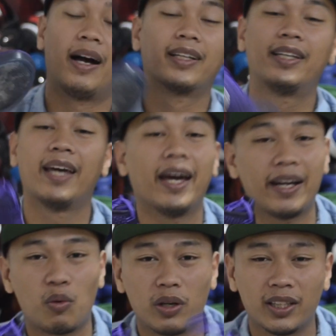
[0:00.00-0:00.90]
Again,
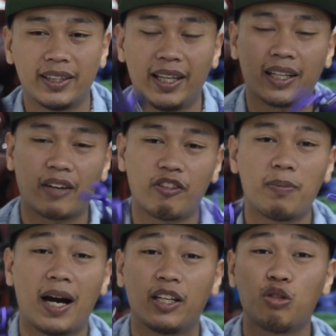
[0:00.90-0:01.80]
I want to thank
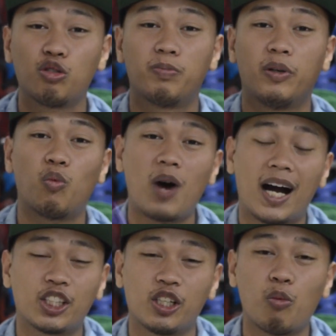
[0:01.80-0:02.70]
everybody who's been
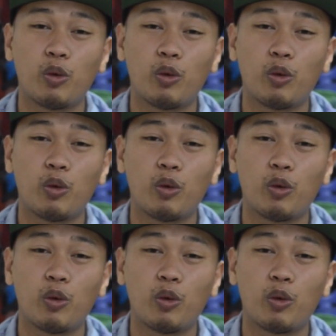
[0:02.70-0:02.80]
watching.